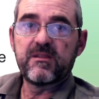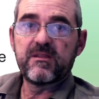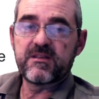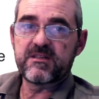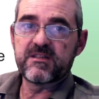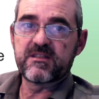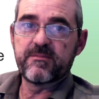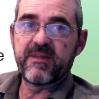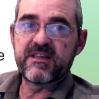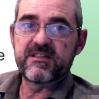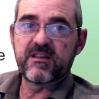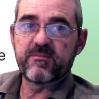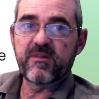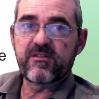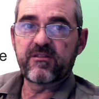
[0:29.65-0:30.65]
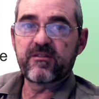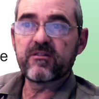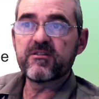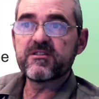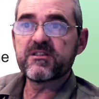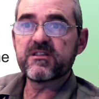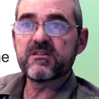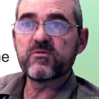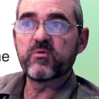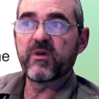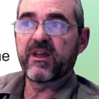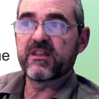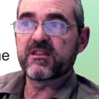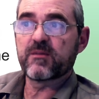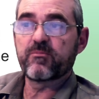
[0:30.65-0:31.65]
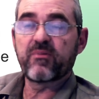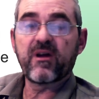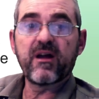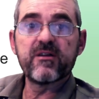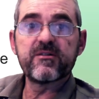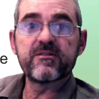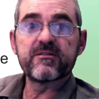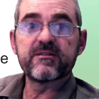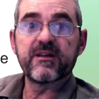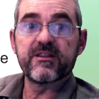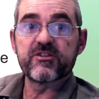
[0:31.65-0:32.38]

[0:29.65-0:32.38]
This is the basic methodology. We get a prior